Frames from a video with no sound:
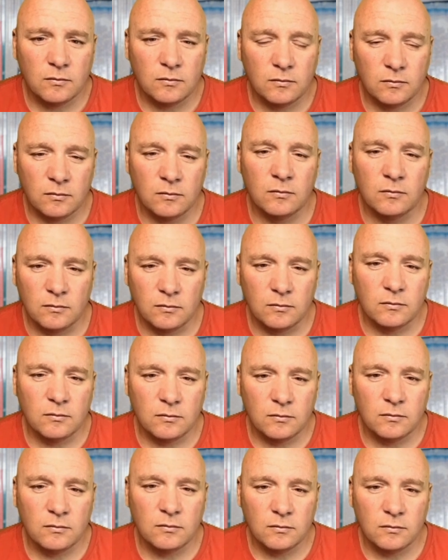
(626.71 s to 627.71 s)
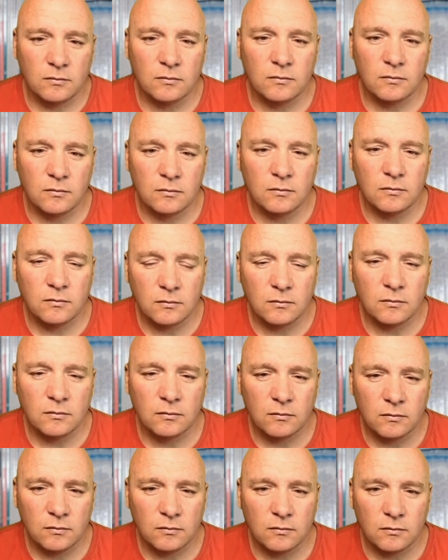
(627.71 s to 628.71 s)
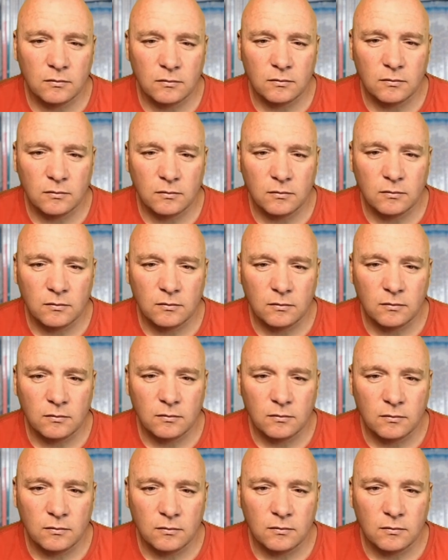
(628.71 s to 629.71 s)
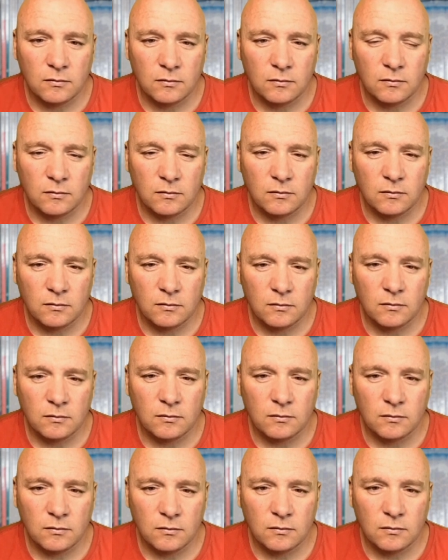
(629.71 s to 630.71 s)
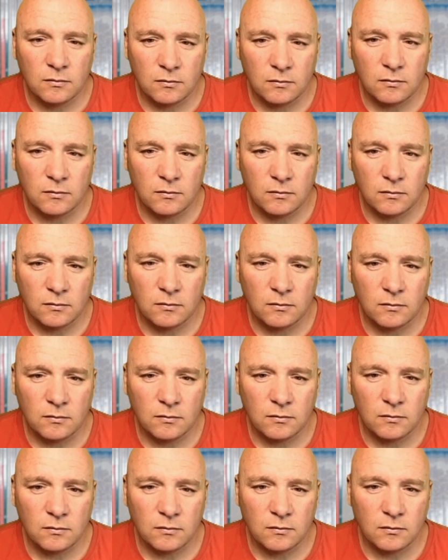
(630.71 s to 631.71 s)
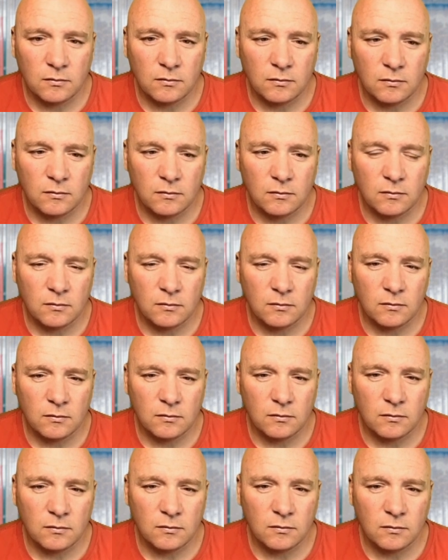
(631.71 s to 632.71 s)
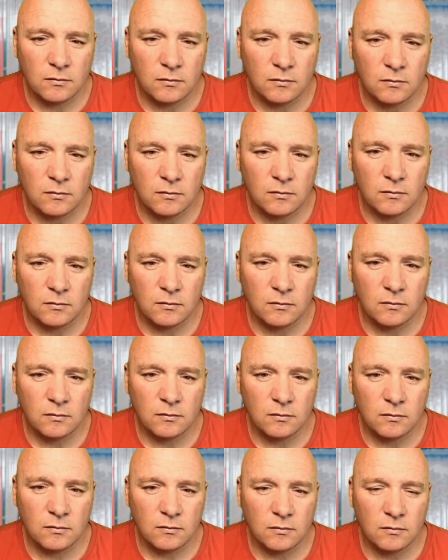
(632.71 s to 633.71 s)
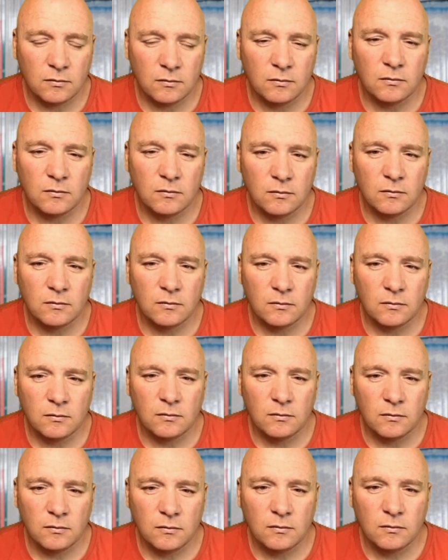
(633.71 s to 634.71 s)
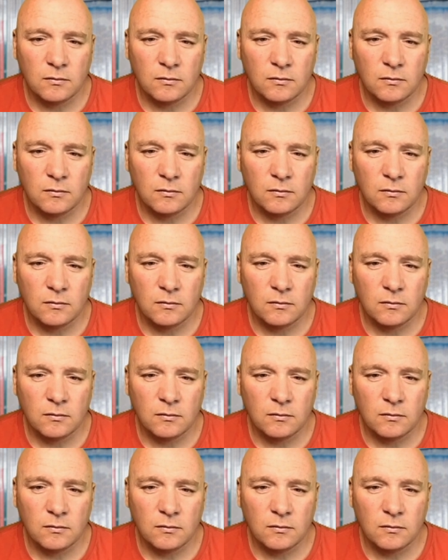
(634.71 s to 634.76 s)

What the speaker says: [no speech]